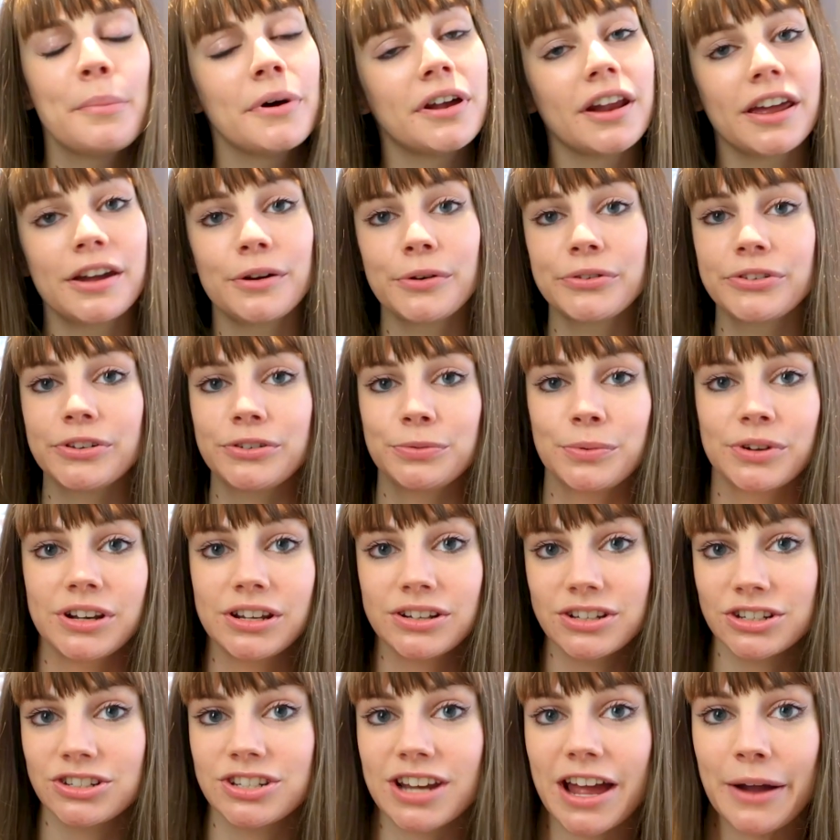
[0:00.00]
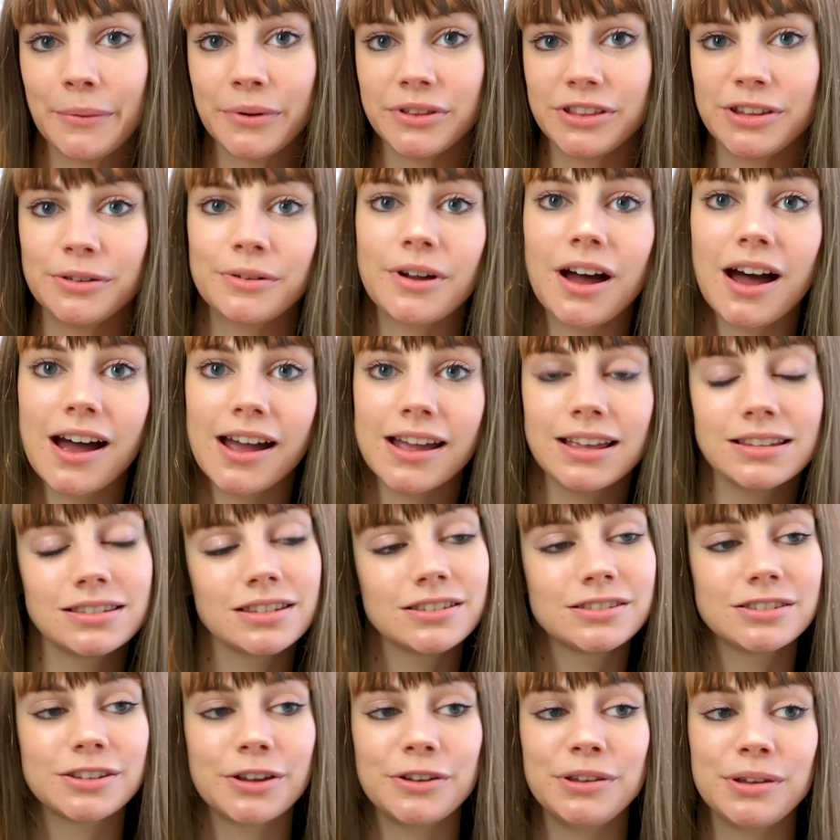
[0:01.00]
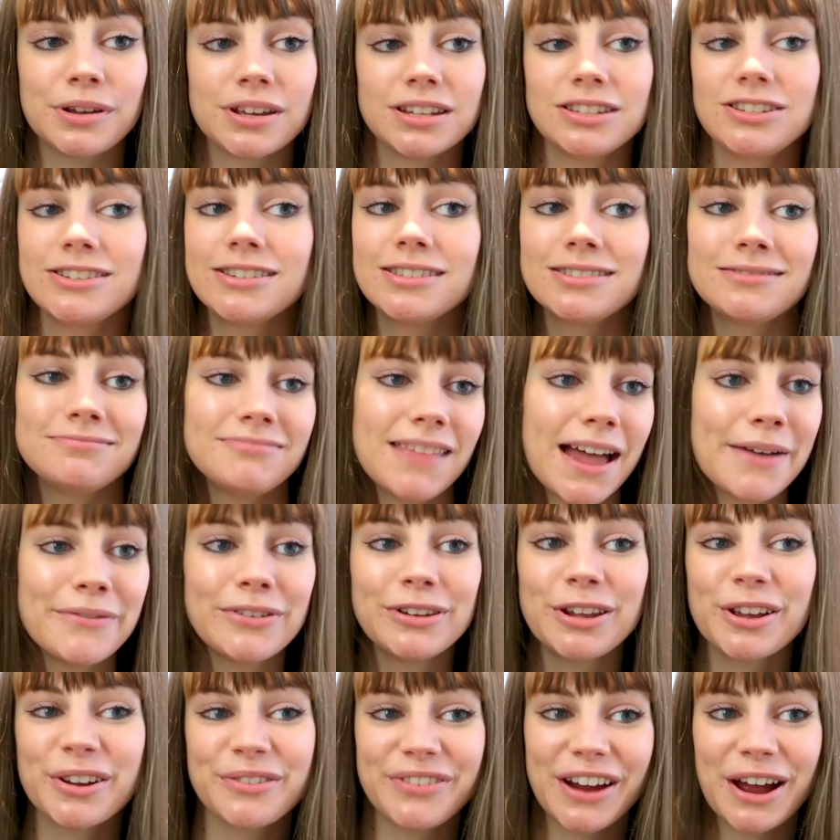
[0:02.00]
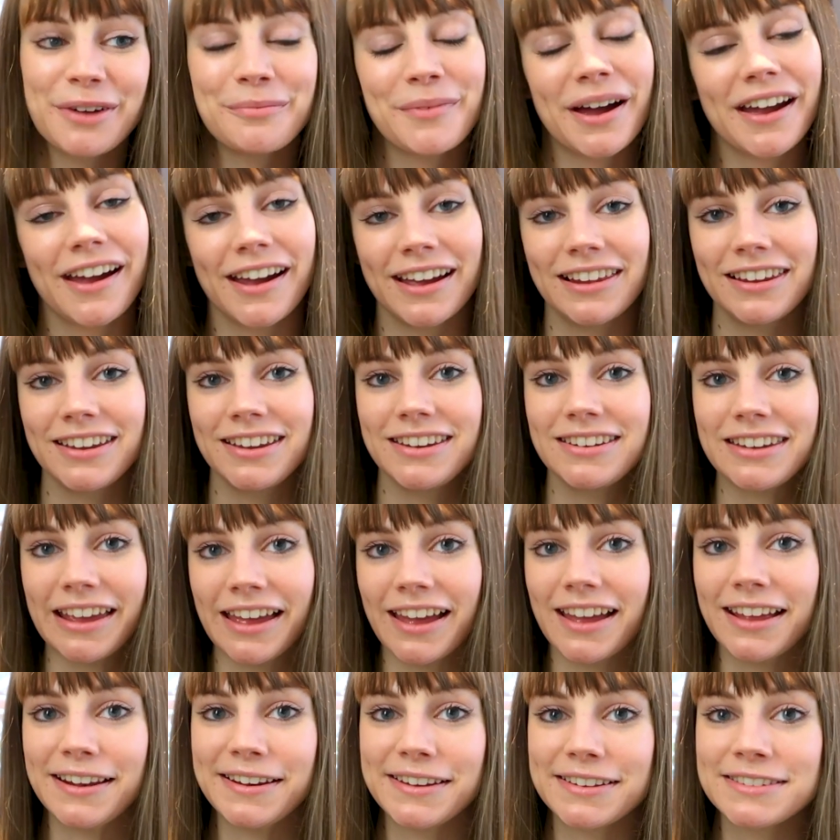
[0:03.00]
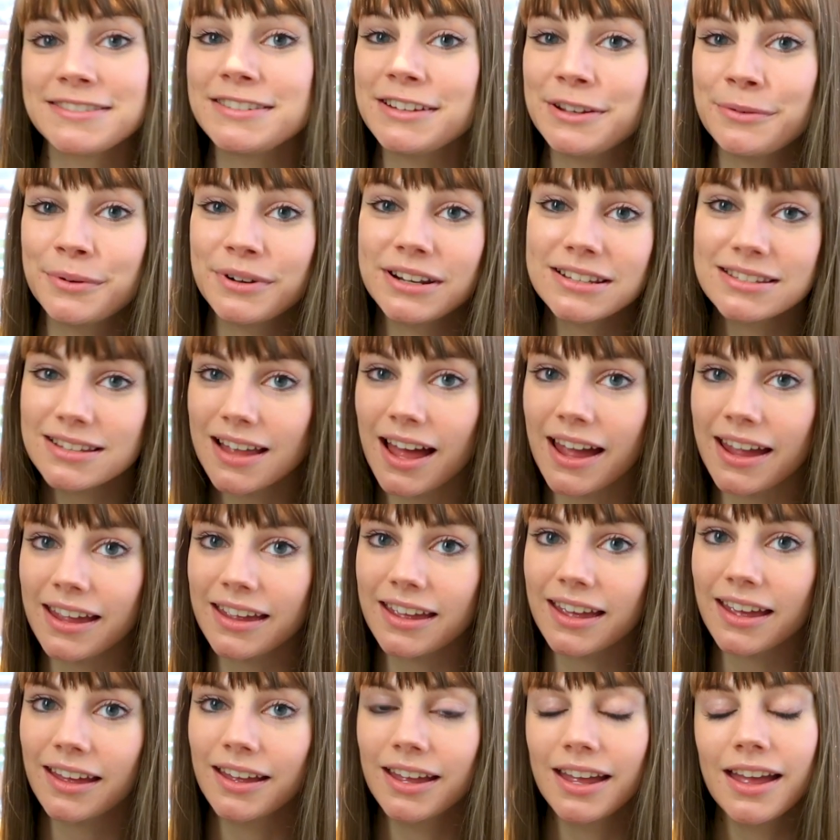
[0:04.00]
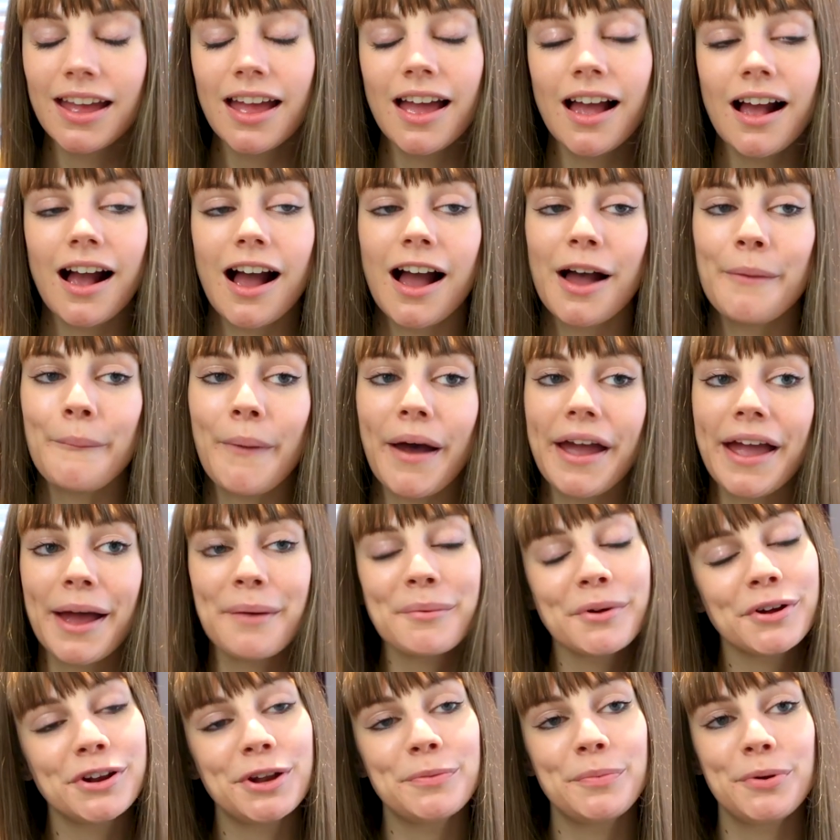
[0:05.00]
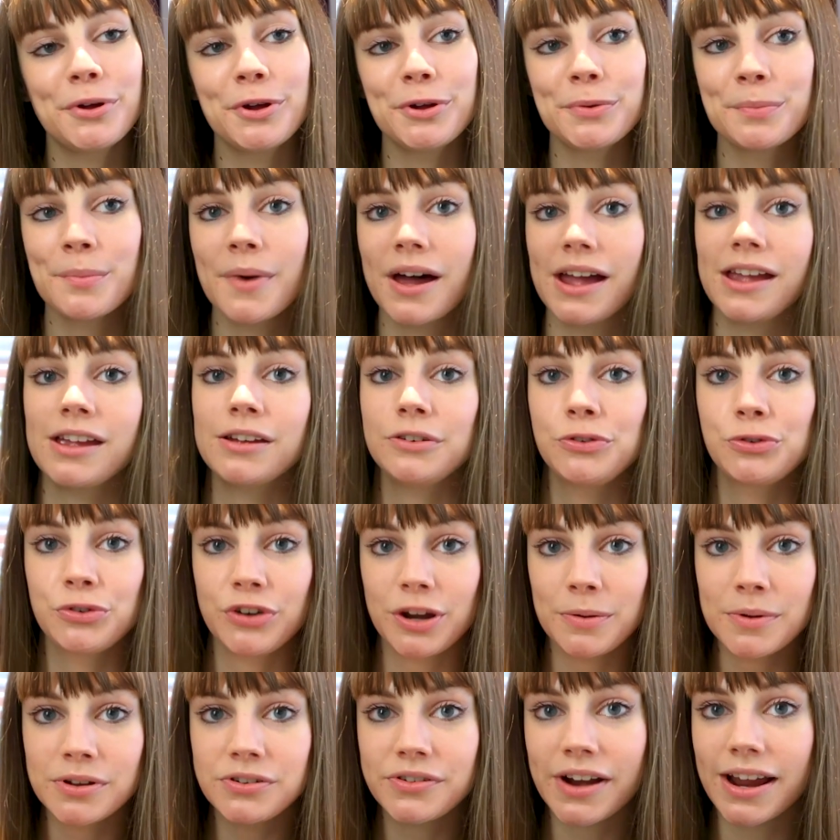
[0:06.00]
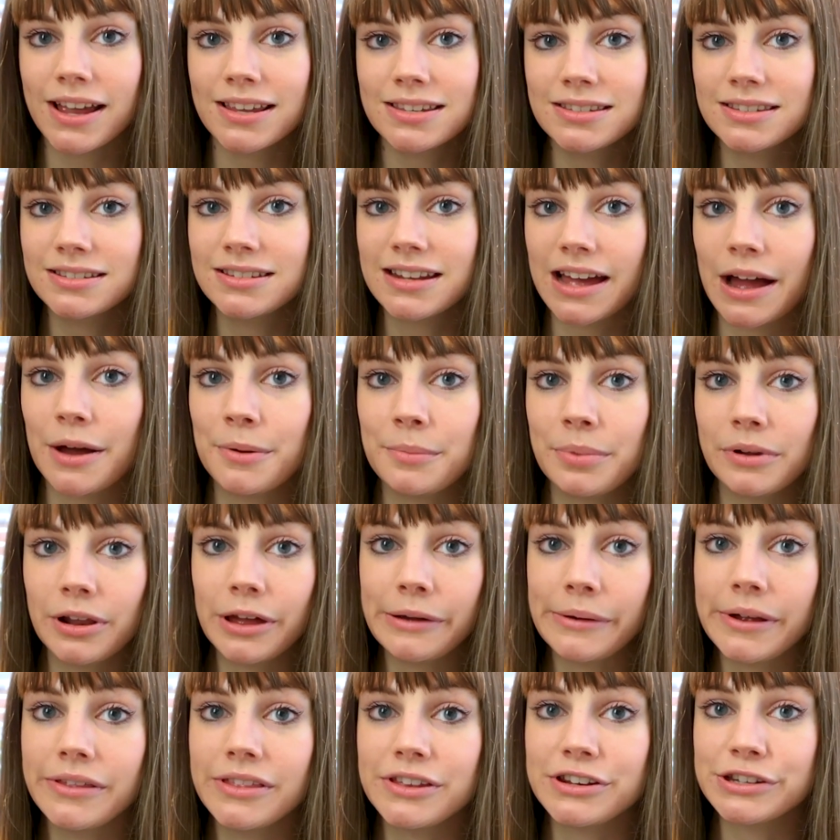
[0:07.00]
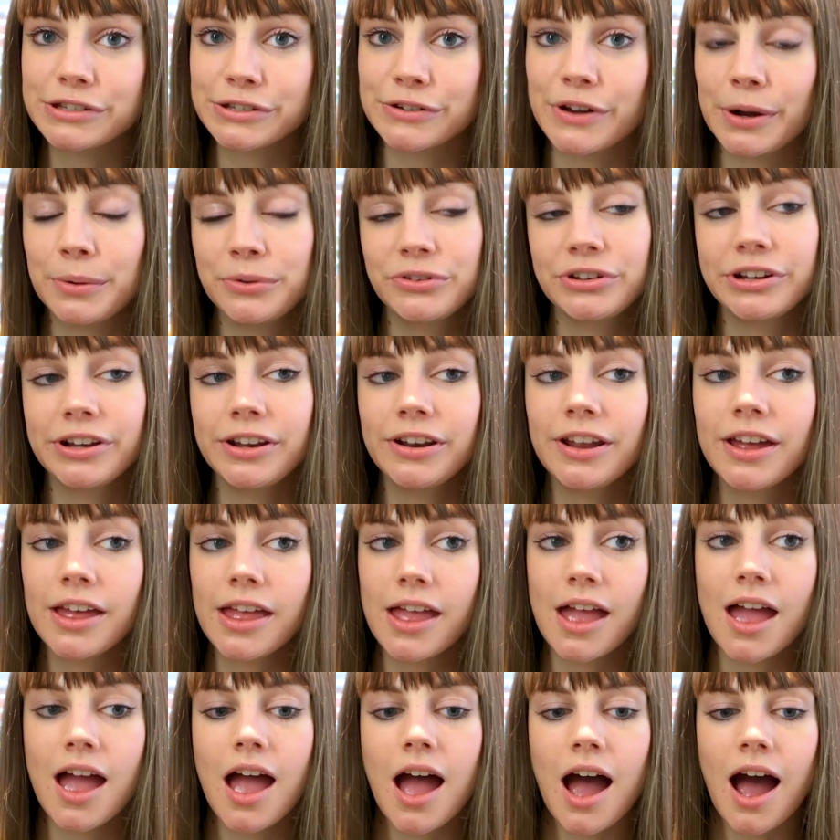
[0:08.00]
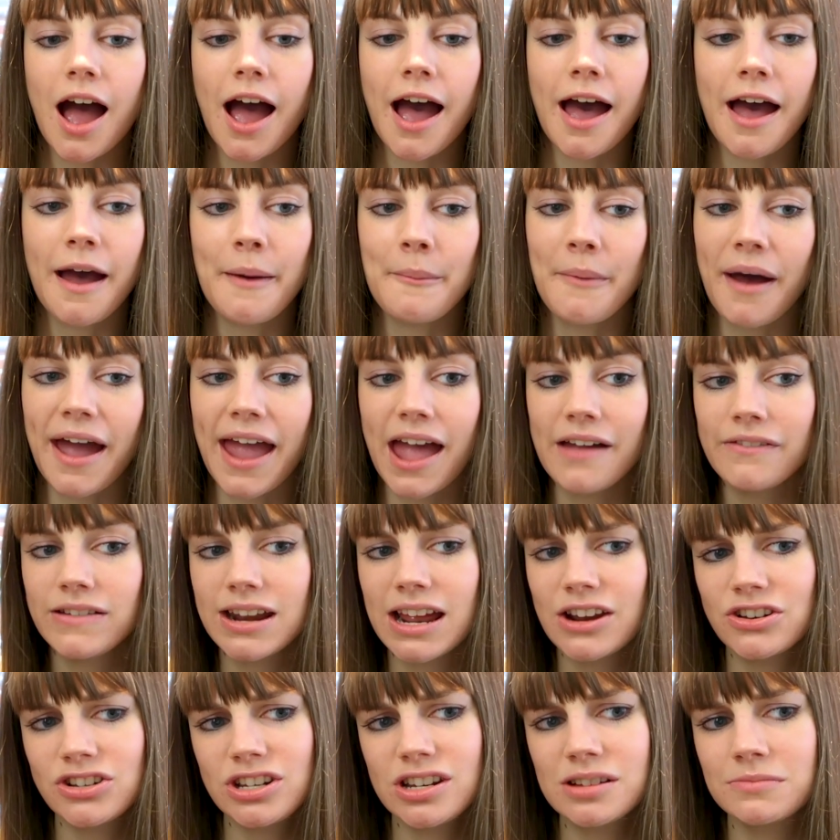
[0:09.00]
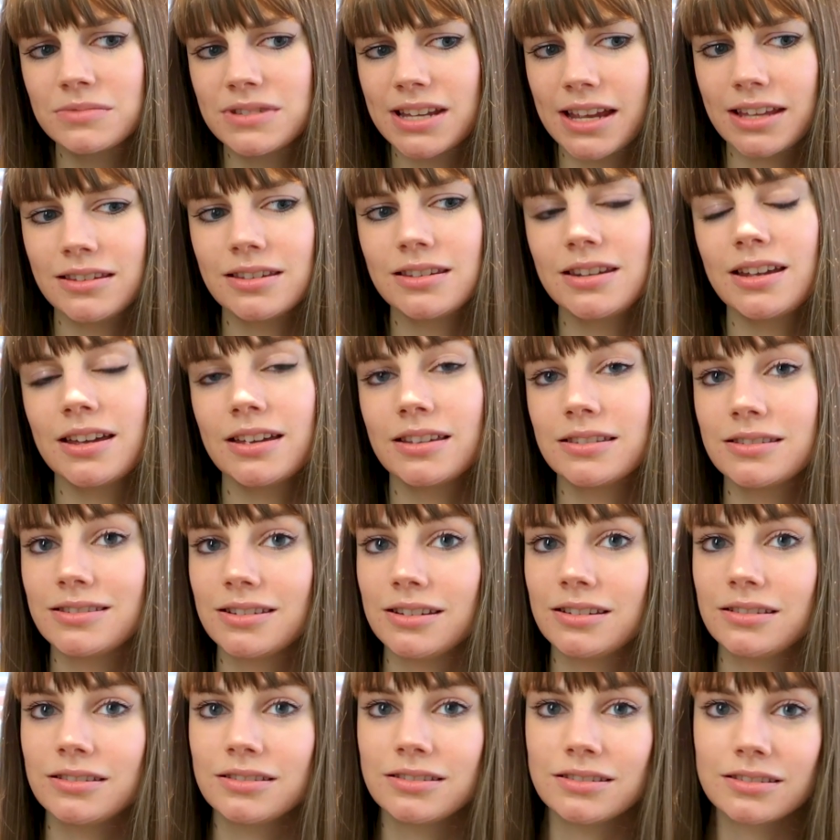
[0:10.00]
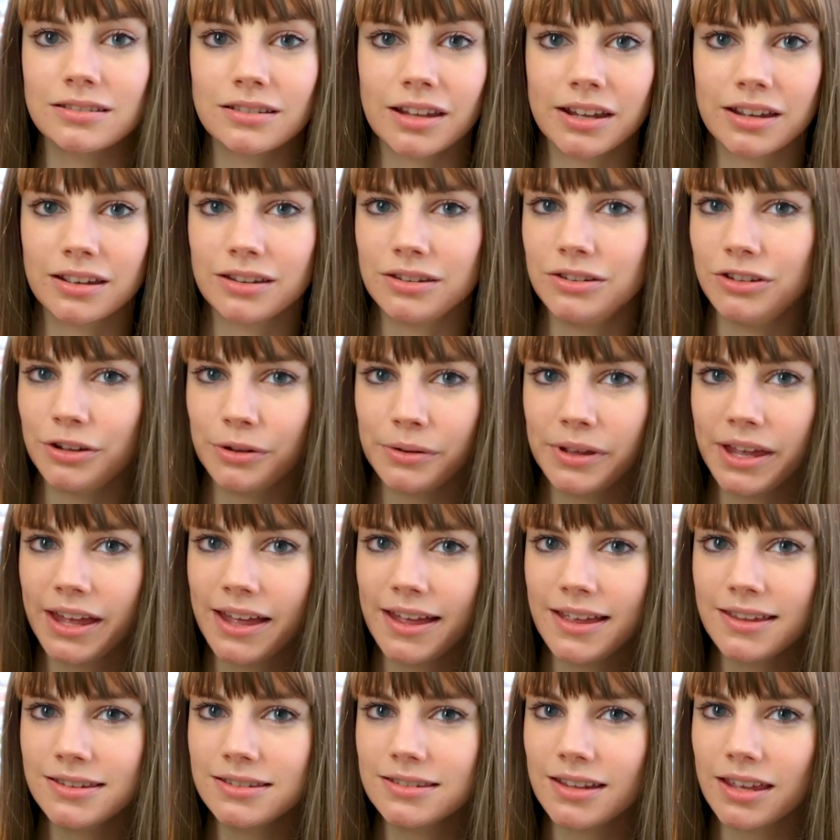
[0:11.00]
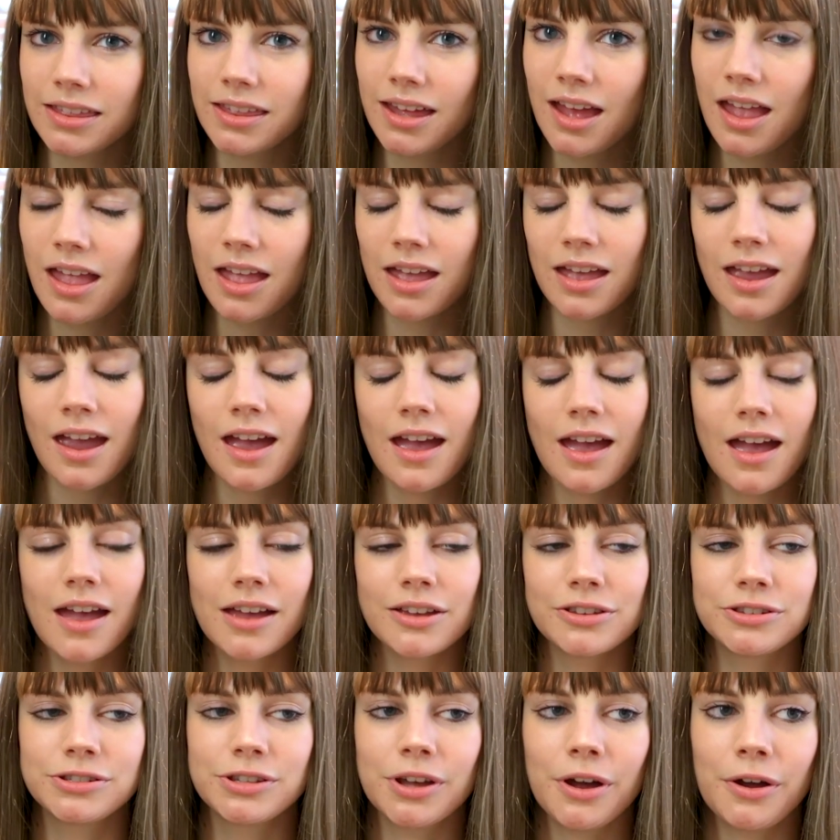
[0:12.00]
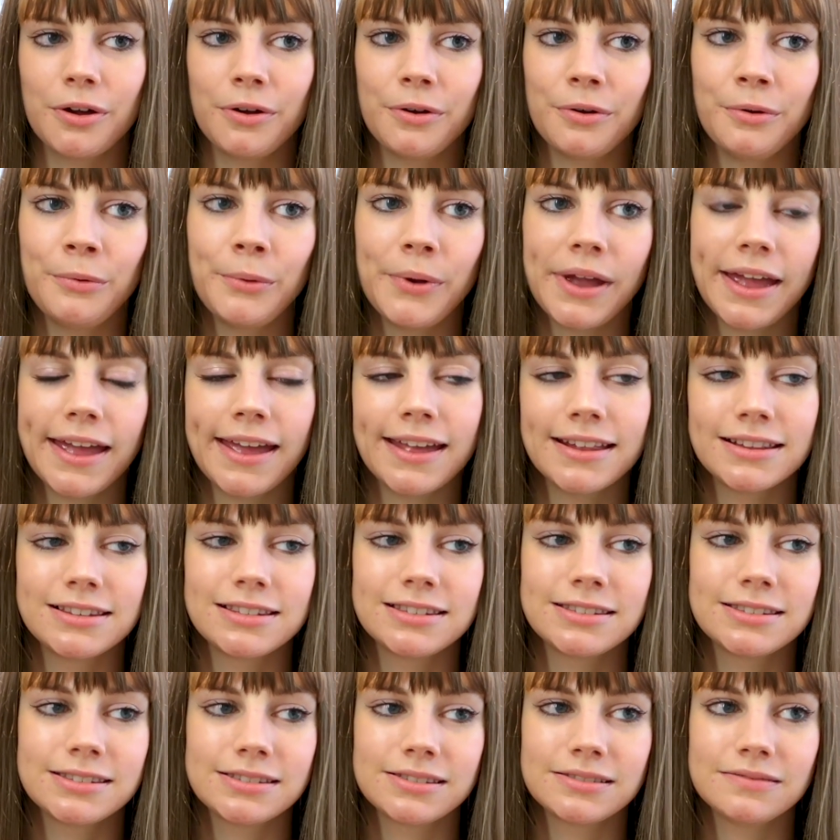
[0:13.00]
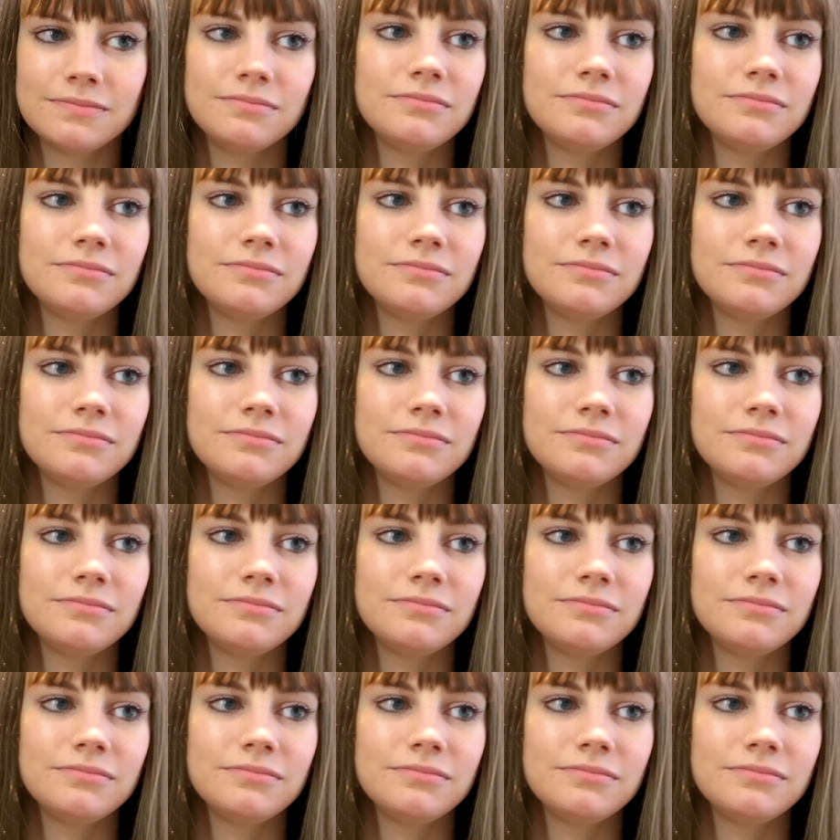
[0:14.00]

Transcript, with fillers: but I also wanted to share with you guys so you could just have a look around my island and see what it's like. Um, I am going to put my dream address down below in the description. Um, I haven't actually updated it since like New Year's, I think. So it's